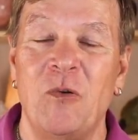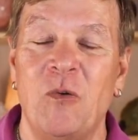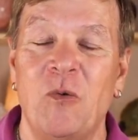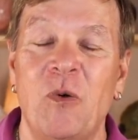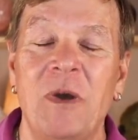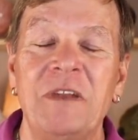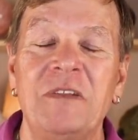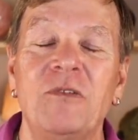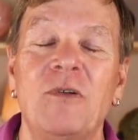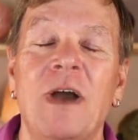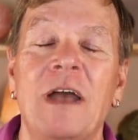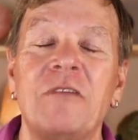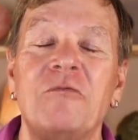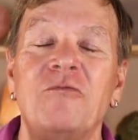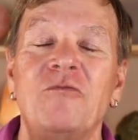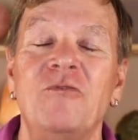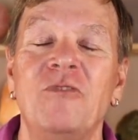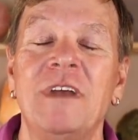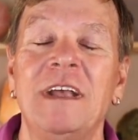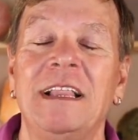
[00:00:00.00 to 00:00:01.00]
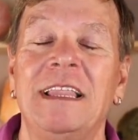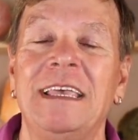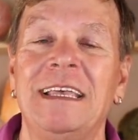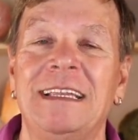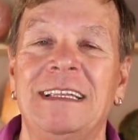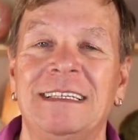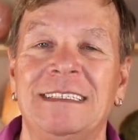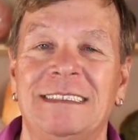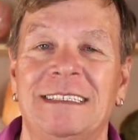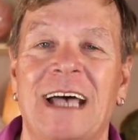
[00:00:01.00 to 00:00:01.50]
What do I really
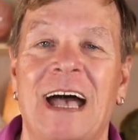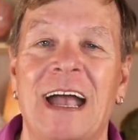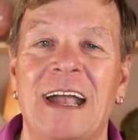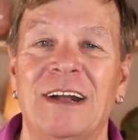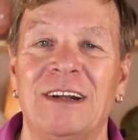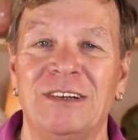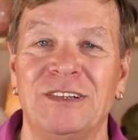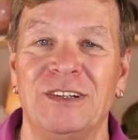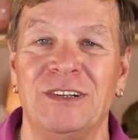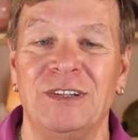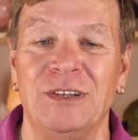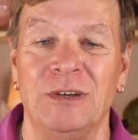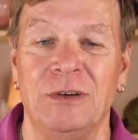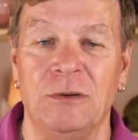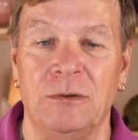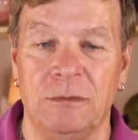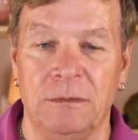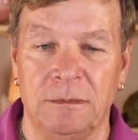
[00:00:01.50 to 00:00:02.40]
desire to do?